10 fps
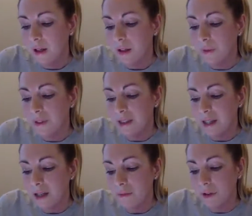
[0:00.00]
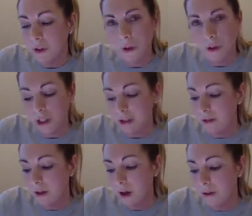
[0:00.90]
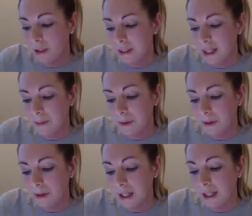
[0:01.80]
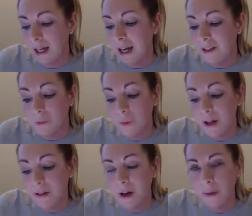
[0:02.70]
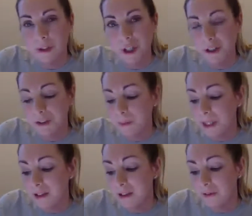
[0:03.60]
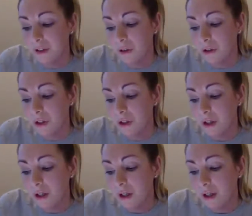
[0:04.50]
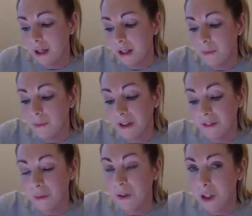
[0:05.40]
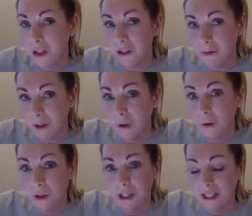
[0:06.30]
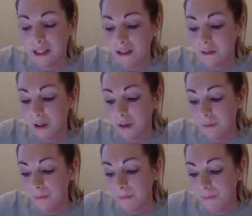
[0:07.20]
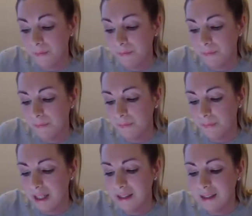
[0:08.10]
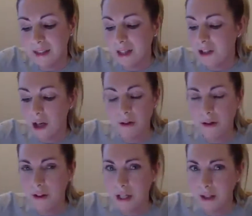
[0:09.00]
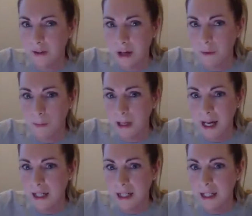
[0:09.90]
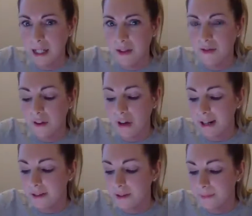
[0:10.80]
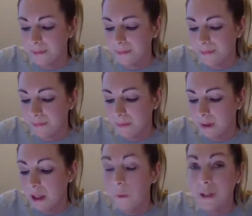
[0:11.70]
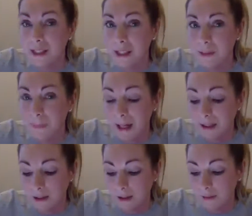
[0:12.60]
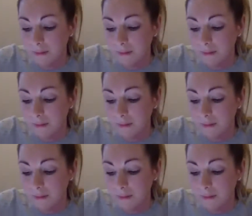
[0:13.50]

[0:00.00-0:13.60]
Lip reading: There was a tape recorder on the table, and I asked whether I was going to be interviewed and if he was going to record the interview. He said, "I don't think that there will be any need for that." He was an inspector.